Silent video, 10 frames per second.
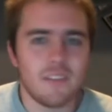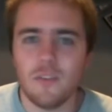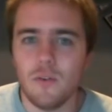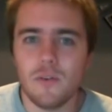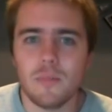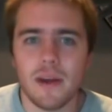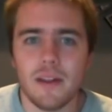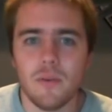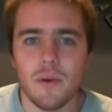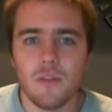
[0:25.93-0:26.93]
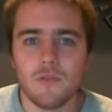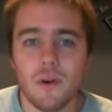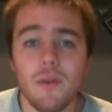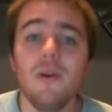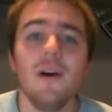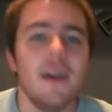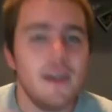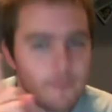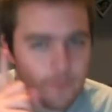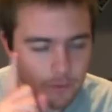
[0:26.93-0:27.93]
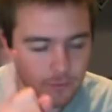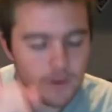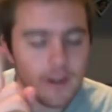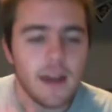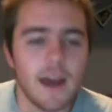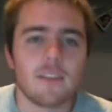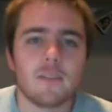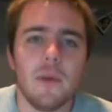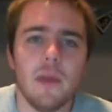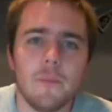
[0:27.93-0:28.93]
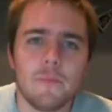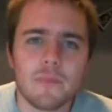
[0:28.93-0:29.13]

to do with my new intro, feel free to ask me.